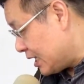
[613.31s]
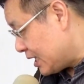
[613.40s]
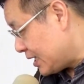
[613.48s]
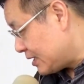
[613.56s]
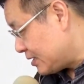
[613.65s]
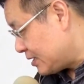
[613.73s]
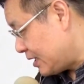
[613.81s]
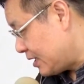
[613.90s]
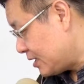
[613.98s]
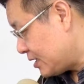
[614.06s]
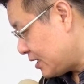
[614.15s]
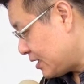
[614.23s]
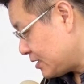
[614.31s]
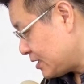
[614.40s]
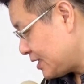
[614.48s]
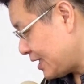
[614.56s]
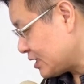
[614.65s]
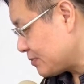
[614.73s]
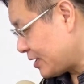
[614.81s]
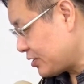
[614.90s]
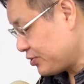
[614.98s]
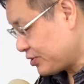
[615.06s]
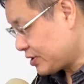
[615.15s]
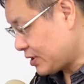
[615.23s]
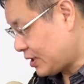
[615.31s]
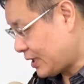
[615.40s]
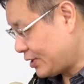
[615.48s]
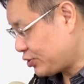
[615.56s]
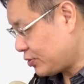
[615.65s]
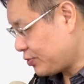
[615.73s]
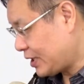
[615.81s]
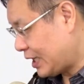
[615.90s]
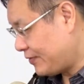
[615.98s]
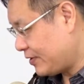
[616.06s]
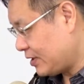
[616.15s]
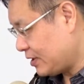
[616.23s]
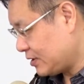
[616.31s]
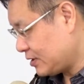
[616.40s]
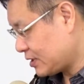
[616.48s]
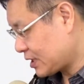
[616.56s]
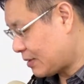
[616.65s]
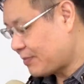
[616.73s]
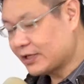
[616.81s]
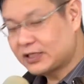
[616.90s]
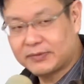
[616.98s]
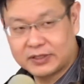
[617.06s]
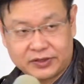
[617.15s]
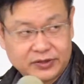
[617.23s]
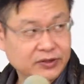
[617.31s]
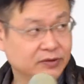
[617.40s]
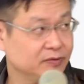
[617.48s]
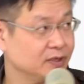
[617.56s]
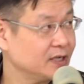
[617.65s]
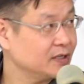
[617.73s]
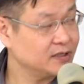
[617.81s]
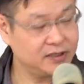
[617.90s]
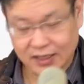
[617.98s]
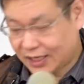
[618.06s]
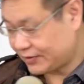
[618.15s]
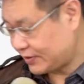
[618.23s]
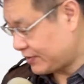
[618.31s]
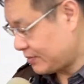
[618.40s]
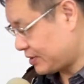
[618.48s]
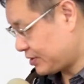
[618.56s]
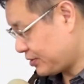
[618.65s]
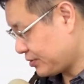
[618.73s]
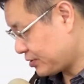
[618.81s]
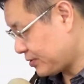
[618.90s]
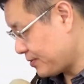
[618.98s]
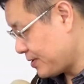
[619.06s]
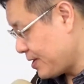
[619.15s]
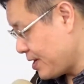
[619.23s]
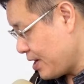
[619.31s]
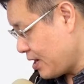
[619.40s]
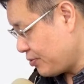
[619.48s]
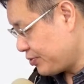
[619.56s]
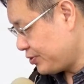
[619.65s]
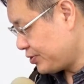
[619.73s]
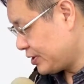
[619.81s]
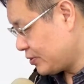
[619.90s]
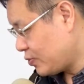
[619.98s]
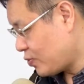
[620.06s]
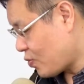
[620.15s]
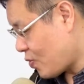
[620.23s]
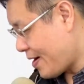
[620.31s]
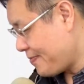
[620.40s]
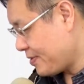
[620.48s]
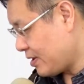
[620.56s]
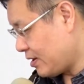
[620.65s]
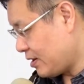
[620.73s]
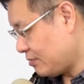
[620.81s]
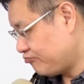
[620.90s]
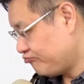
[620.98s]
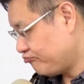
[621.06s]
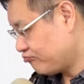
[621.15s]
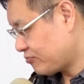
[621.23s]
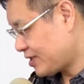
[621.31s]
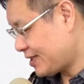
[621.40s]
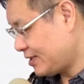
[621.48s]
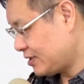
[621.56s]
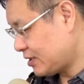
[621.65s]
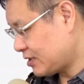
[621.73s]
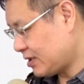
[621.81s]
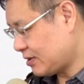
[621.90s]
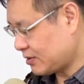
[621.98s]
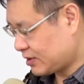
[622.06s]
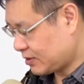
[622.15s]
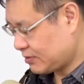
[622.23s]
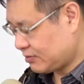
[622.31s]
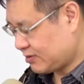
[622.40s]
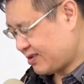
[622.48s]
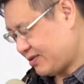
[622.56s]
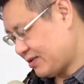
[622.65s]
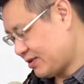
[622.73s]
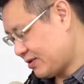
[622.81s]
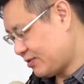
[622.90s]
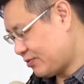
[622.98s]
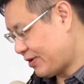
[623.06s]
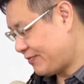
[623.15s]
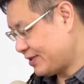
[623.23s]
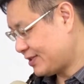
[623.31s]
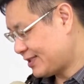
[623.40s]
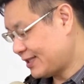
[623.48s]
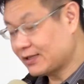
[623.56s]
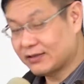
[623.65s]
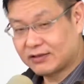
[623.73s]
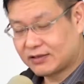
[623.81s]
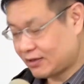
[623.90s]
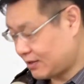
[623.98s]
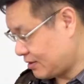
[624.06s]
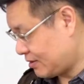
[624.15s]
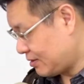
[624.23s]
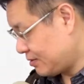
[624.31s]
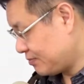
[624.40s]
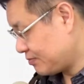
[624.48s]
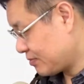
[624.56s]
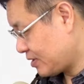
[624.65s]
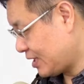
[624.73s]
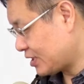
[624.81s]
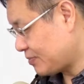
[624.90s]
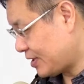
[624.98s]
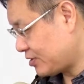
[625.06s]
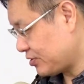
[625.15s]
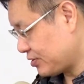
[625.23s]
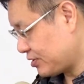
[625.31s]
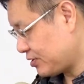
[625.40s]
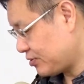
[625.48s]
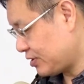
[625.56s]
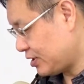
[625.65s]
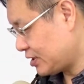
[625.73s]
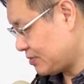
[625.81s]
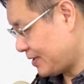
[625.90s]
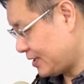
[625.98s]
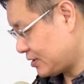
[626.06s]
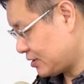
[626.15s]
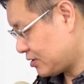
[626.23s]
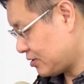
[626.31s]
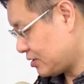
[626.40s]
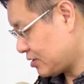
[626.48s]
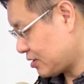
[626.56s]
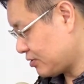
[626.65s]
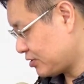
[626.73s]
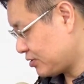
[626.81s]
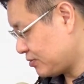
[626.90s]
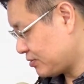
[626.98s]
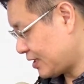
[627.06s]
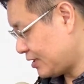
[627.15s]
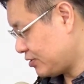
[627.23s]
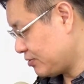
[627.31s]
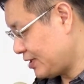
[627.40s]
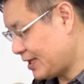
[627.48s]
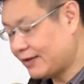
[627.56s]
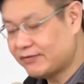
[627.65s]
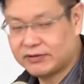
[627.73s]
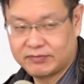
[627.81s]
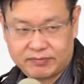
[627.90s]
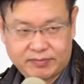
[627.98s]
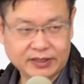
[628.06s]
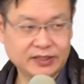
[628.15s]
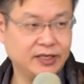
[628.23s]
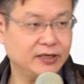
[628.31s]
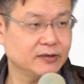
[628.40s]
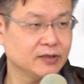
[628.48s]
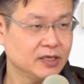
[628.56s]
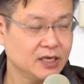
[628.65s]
And the Young's modules, actually we have it's a composite material. We consider a lot of different materials. So we're using one, for instance, roughly seconds Young's modules to estimate. So it's close to 10 to 11 Pascal.